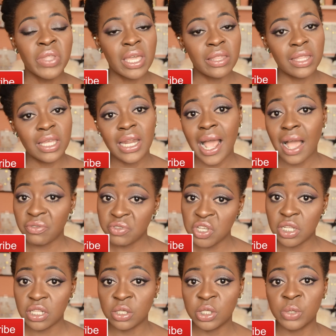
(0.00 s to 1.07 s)
And then after you
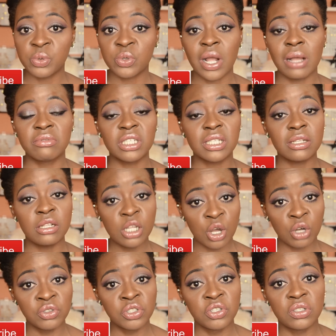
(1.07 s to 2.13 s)
click subscribe, just click
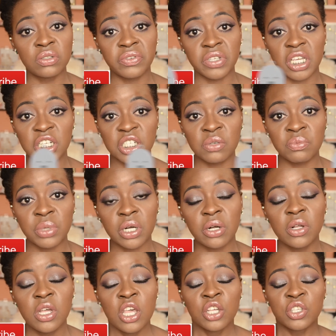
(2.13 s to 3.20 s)
on the notification
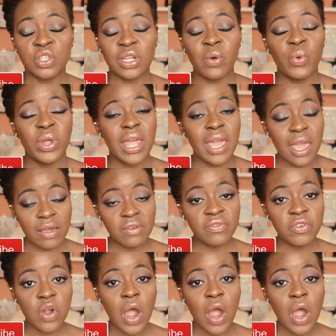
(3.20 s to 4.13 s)
bell so that whenever